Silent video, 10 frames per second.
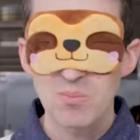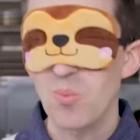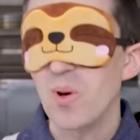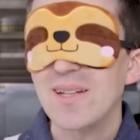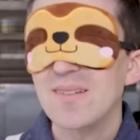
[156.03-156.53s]
But
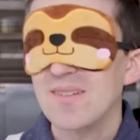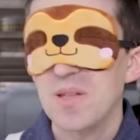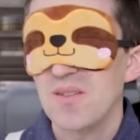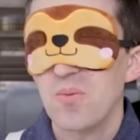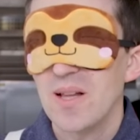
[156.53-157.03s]
what is
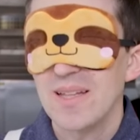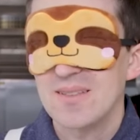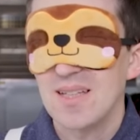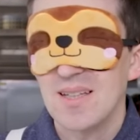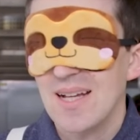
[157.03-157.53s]
beef
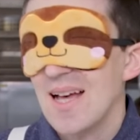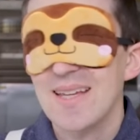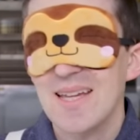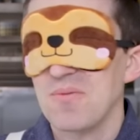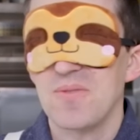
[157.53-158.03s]
Wellington? Like, I
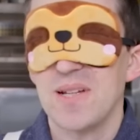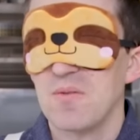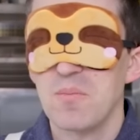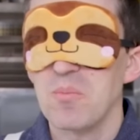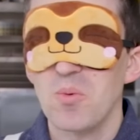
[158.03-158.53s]
can't friggin'
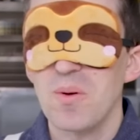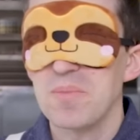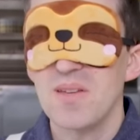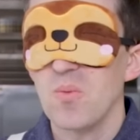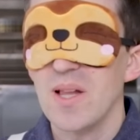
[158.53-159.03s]
remember what
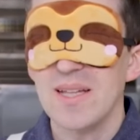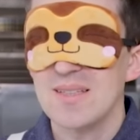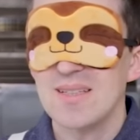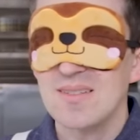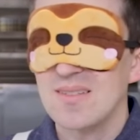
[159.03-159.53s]
beef Wellington